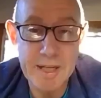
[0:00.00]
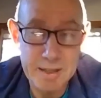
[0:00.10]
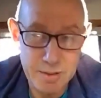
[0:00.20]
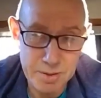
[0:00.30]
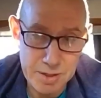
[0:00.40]
they
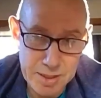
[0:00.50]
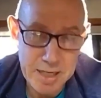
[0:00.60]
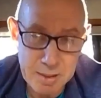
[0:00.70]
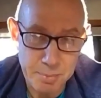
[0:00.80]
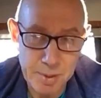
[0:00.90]
use
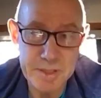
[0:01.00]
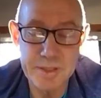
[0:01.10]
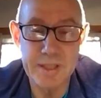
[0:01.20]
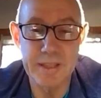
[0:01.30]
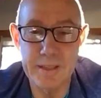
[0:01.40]
decompression
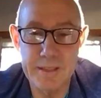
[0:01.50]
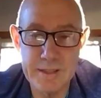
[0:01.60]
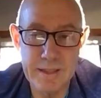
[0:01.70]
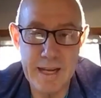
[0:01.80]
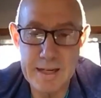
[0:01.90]

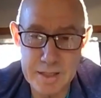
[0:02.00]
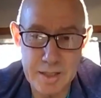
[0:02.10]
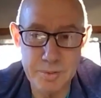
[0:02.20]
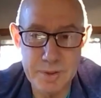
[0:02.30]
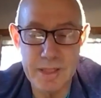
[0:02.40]
sickness,
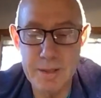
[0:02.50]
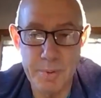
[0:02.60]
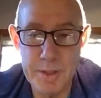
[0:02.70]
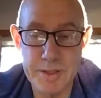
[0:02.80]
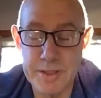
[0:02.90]
actual
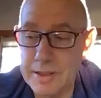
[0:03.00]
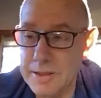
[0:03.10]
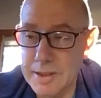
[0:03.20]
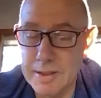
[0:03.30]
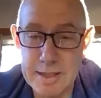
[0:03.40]
decompression
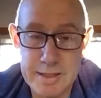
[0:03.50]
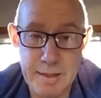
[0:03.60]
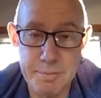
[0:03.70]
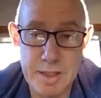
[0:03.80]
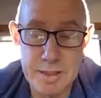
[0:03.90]
sickness in their
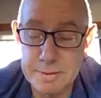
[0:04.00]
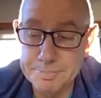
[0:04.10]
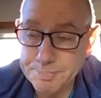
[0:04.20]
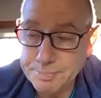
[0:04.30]
subjects.